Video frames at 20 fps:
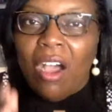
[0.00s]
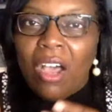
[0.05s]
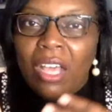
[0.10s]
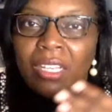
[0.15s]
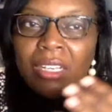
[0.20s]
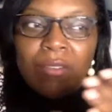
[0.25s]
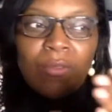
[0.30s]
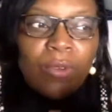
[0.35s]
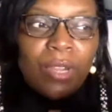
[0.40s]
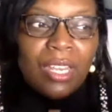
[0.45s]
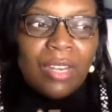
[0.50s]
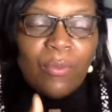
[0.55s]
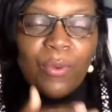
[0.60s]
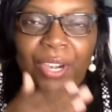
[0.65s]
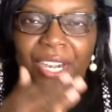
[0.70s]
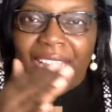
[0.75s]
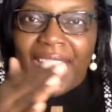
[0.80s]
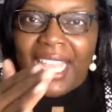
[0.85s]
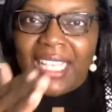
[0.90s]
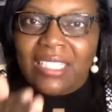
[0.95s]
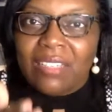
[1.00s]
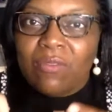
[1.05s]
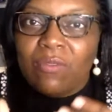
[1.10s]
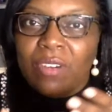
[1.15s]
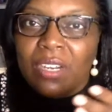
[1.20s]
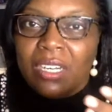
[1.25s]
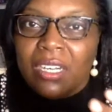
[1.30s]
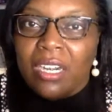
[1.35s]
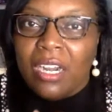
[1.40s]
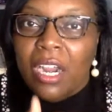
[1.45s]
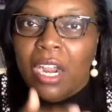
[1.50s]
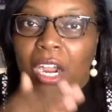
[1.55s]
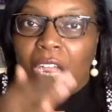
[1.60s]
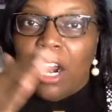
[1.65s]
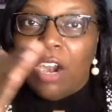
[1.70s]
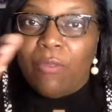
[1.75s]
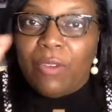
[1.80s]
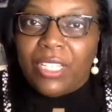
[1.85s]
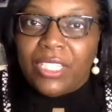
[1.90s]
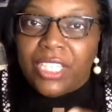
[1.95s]
on a where it has a
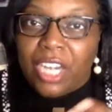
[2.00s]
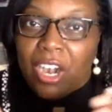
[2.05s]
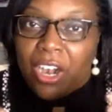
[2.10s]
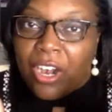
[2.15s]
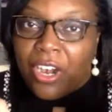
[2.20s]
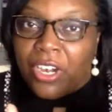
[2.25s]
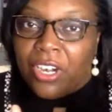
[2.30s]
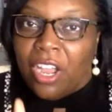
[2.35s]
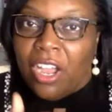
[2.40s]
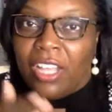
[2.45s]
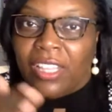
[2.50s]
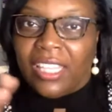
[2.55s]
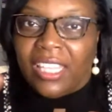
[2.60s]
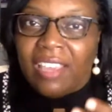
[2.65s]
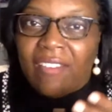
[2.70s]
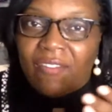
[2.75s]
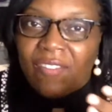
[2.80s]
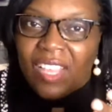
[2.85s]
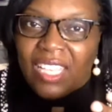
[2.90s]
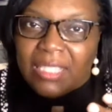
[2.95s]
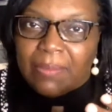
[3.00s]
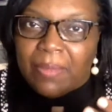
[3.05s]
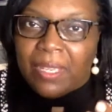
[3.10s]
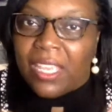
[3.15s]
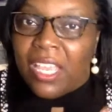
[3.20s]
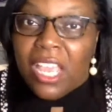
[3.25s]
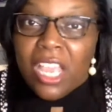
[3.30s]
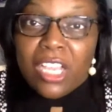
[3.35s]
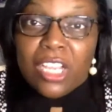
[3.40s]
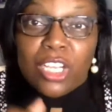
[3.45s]
return on the investment,